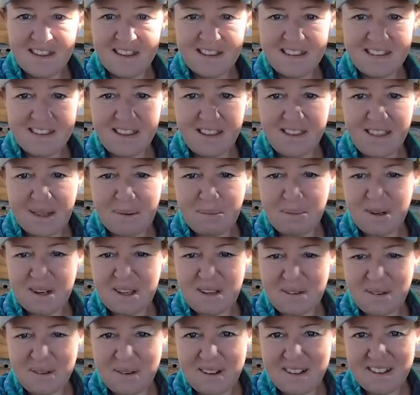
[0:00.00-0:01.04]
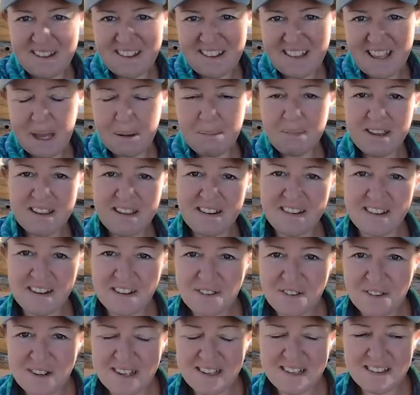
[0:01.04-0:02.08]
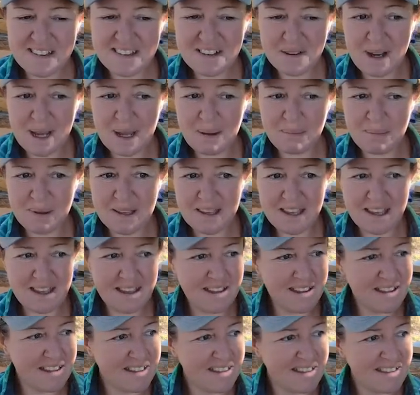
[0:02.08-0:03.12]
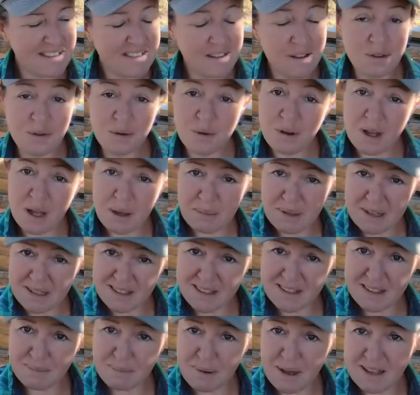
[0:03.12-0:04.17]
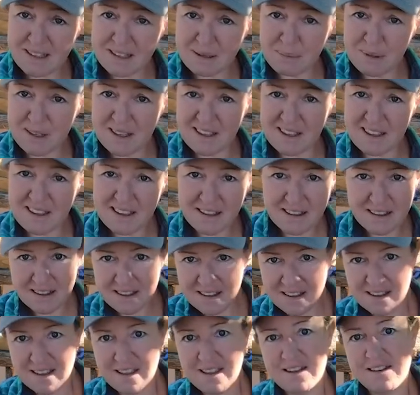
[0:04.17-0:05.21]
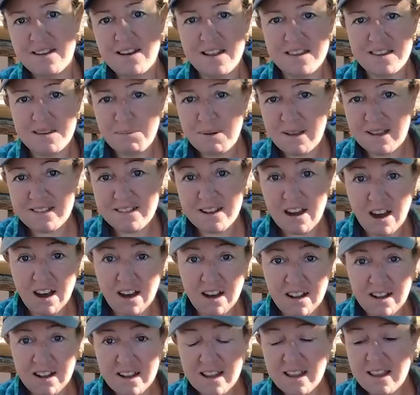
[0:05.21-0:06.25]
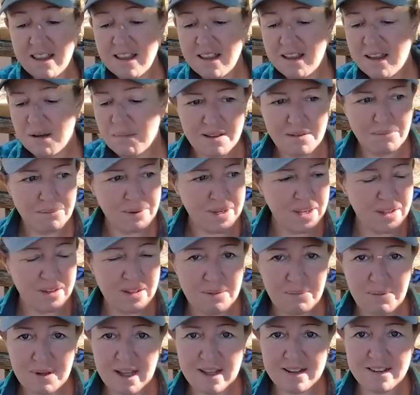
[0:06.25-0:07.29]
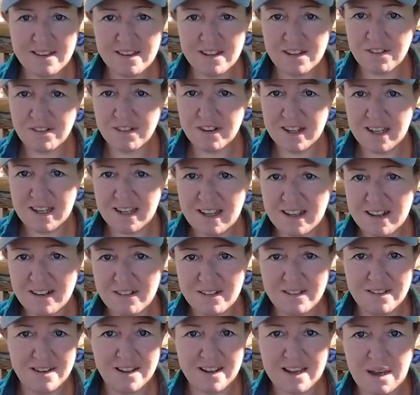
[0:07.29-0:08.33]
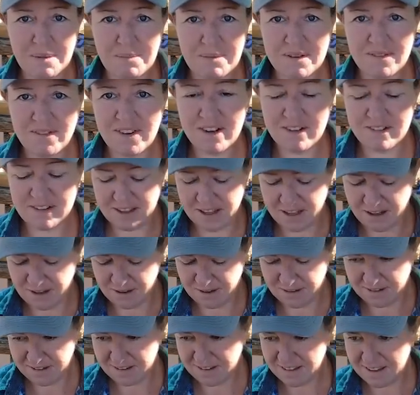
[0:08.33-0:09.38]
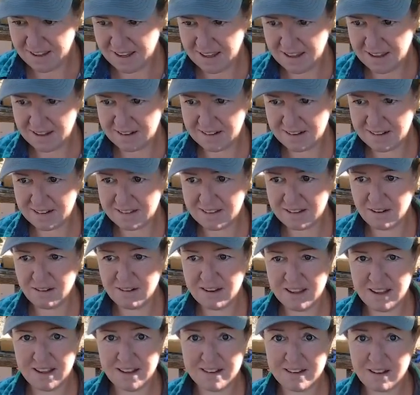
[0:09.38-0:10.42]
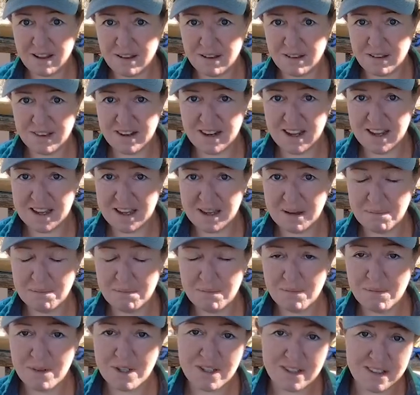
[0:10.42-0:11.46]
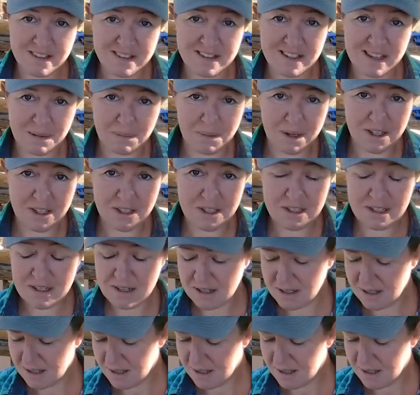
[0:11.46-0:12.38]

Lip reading: So that's pretty cool. I mean, the tree is quite big, so 2 almonds is possibly not the best haul. But I only planted the tree a couple of years ago, and it's already taller than I am, which isn't saying much.